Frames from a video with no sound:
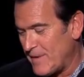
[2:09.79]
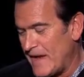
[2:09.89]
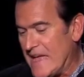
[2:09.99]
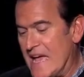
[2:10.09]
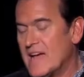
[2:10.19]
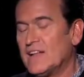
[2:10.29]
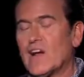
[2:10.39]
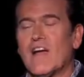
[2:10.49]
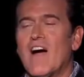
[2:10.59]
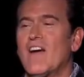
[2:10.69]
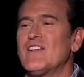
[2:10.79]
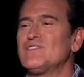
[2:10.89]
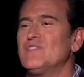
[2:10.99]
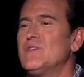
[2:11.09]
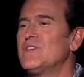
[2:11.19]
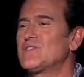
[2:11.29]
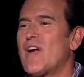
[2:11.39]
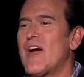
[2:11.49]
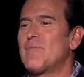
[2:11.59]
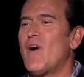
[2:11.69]
But look, artists do this
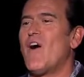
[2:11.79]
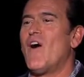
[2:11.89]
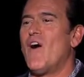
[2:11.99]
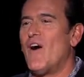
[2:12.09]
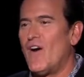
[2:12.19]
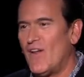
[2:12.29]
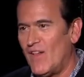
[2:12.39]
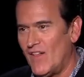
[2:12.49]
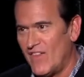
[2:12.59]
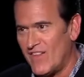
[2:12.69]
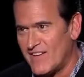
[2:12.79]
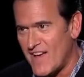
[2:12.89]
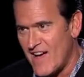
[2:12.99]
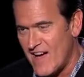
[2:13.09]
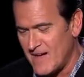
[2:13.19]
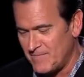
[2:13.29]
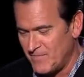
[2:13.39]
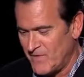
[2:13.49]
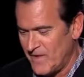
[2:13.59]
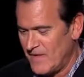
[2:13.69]
crap all yeah. the time.
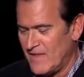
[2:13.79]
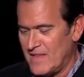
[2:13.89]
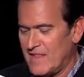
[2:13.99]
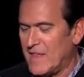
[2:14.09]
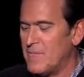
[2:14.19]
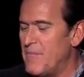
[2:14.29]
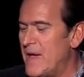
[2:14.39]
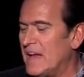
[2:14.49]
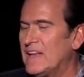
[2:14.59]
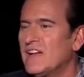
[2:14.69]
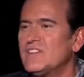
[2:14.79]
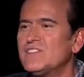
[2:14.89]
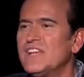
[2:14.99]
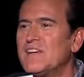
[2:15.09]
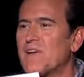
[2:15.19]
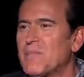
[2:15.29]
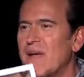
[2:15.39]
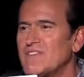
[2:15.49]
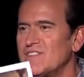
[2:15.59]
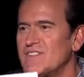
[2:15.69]
They, they embed little secret
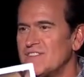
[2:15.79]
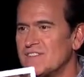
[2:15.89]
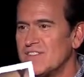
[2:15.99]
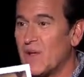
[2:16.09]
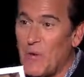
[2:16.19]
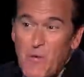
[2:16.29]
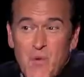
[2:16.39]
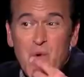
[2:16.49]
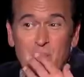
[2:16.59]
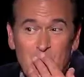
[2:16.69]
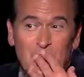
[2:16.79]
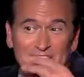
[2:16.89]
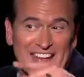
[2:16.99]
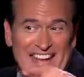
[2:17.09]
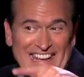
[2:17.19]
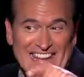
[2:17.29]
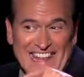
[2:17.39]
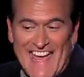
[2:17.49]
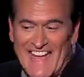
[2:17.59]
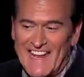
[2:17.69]
messages to go, ooh, look, I did
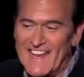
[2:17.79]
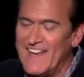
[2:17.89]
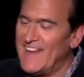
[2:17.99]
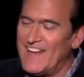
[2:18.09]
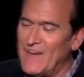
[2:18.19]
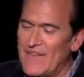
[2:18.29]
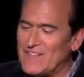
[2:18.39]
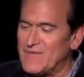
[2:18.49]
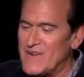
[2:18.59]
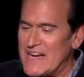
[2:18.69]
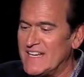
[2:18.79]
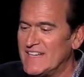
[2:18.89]
that. You know, that's fine.